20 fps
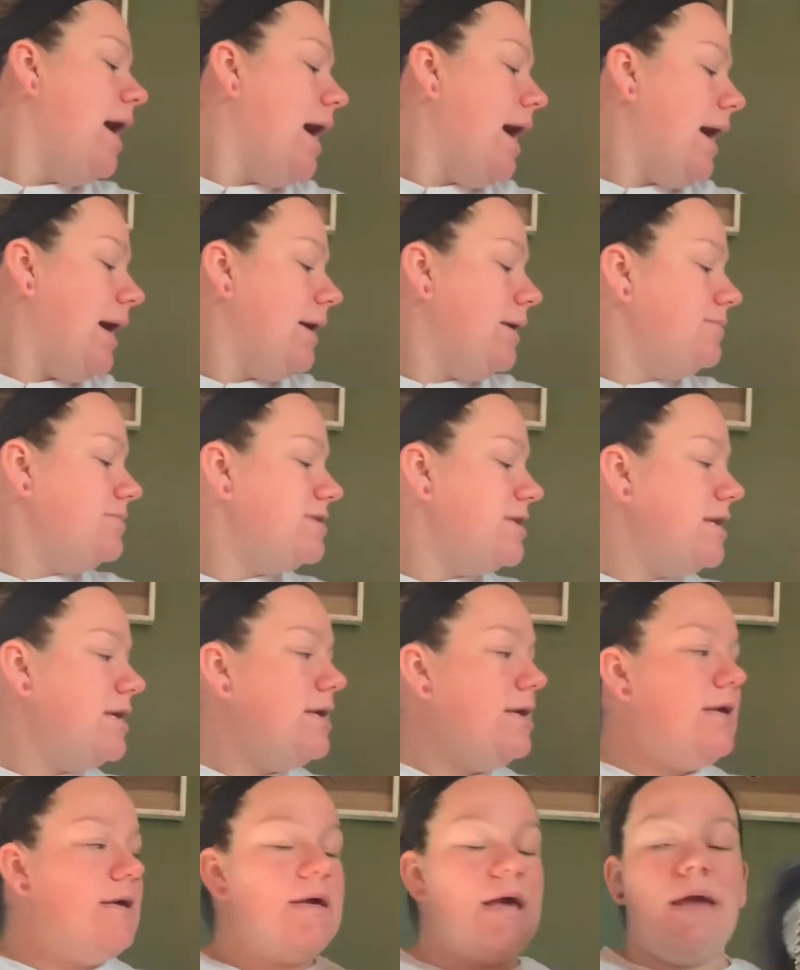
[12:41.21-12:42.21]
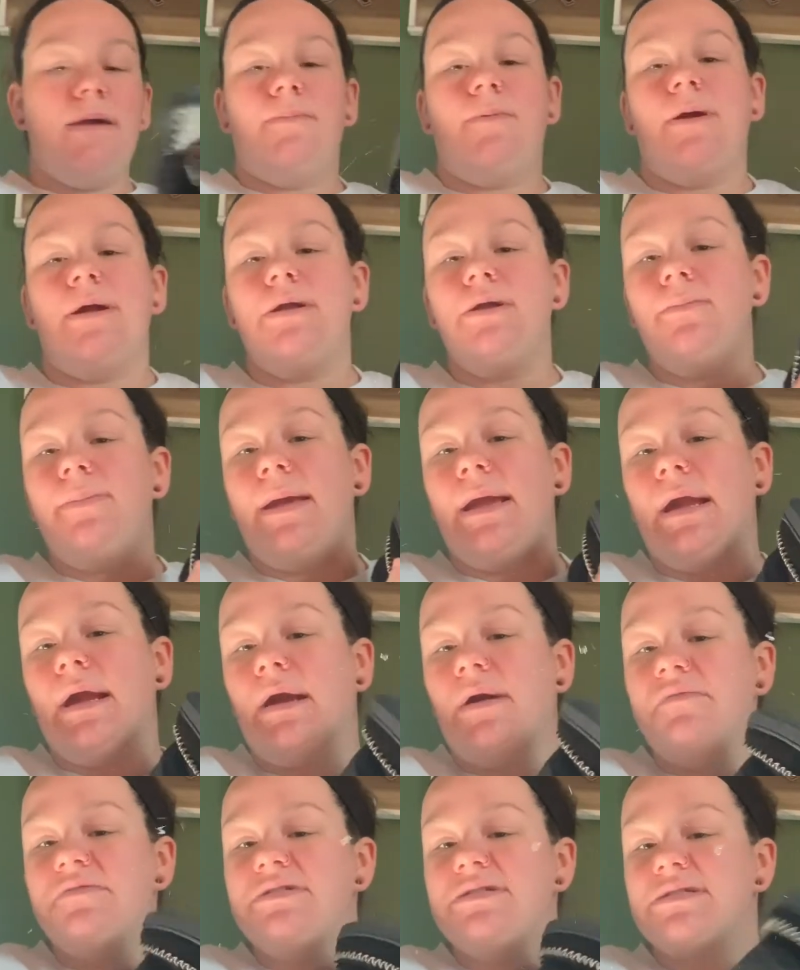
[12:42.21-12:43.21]
I am taking a brand new pair
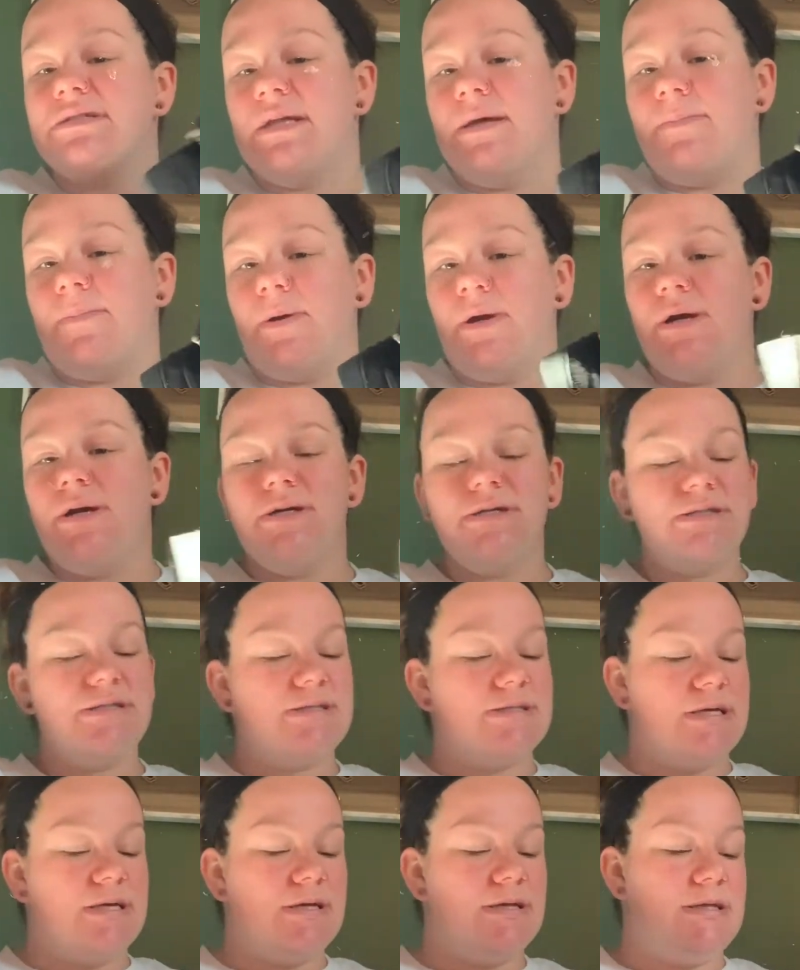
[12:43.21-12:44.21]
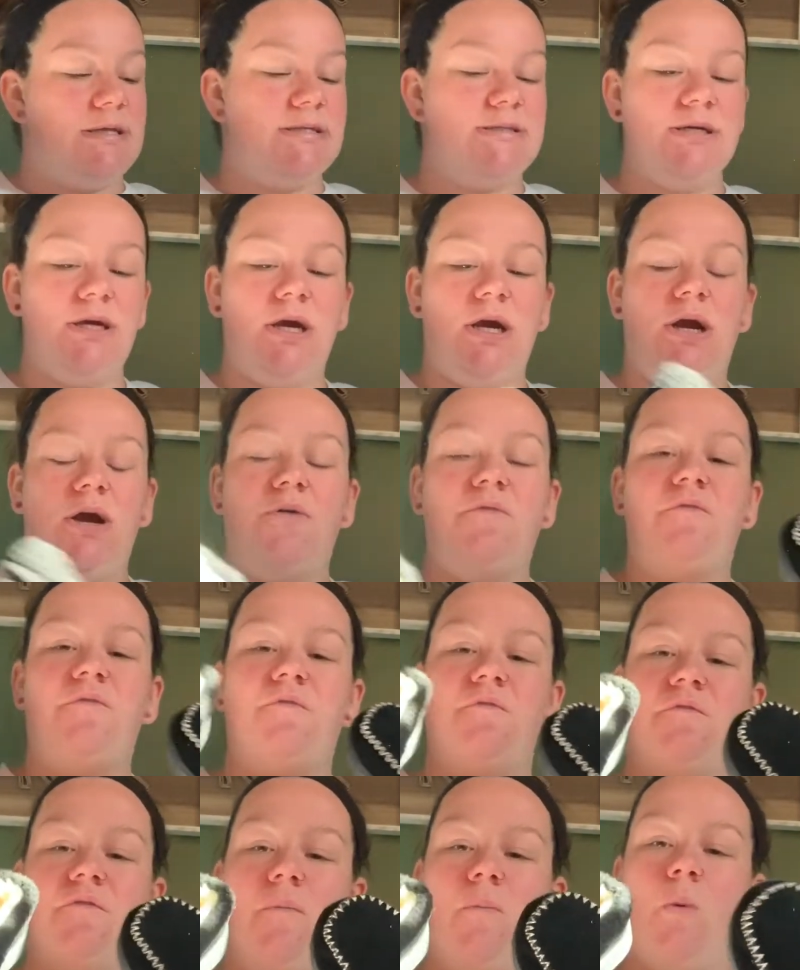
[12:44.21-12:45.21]
of slippers. These are
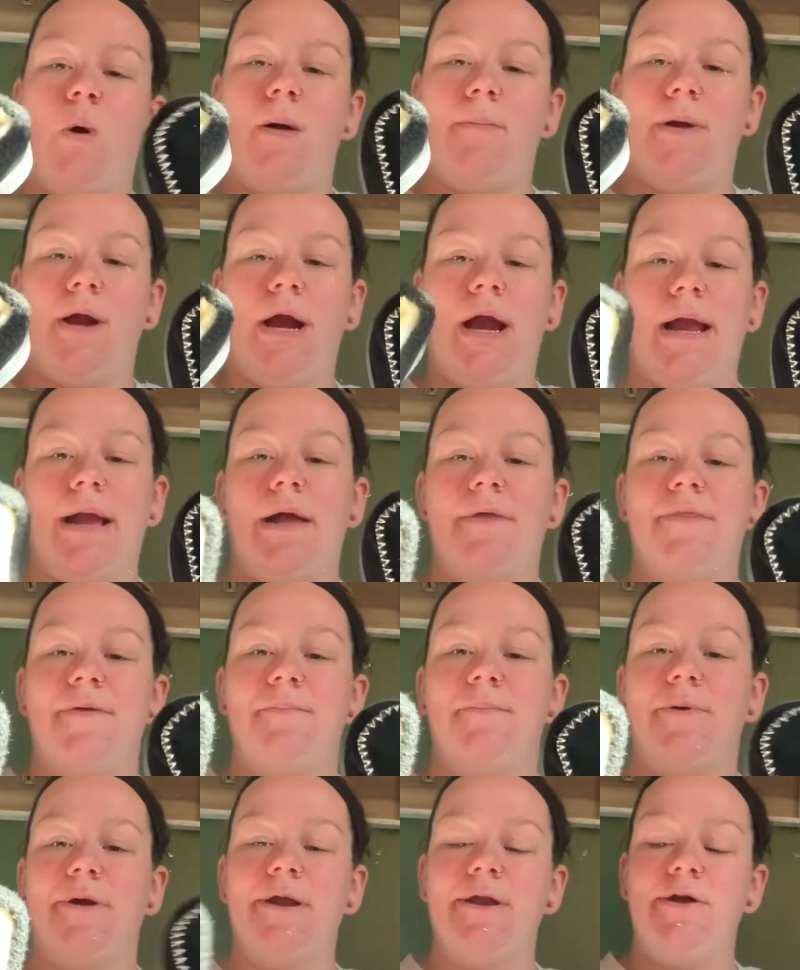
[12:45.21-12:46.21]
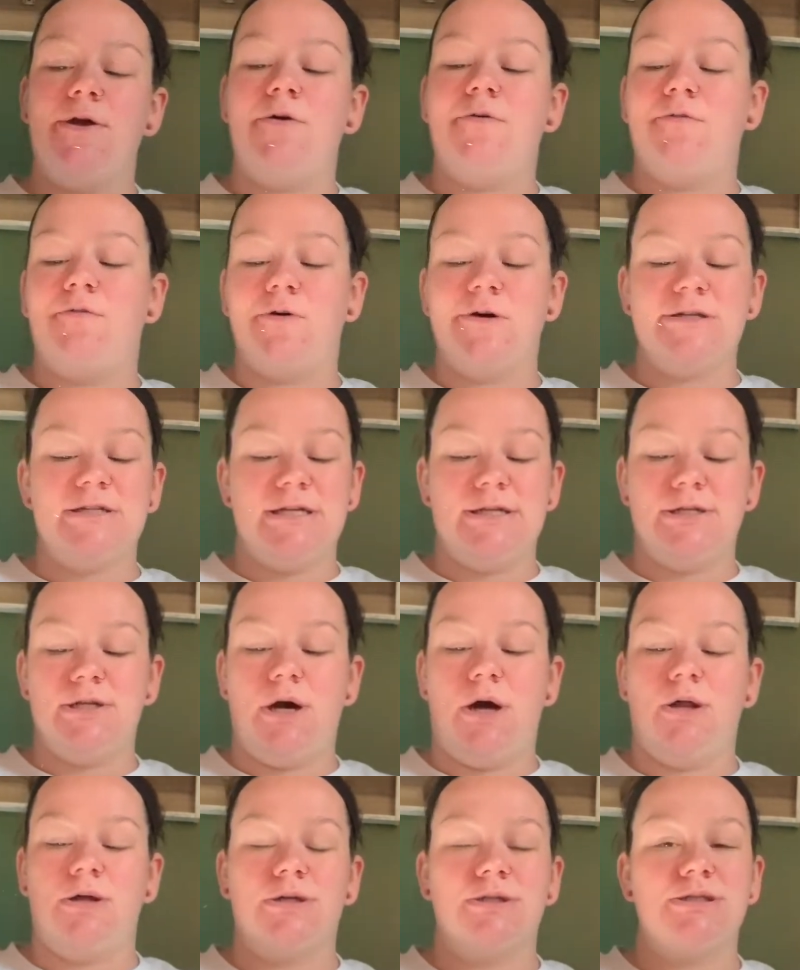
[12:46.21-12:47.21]
from Walmart. I got them brand new,
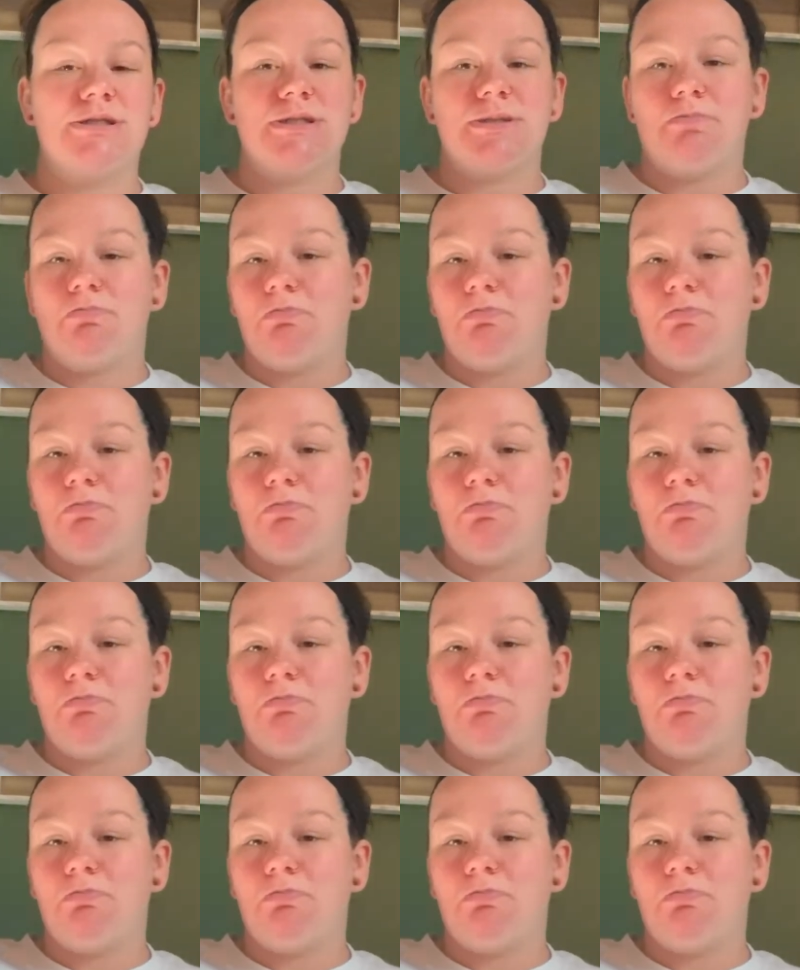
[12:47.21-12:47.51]
$14.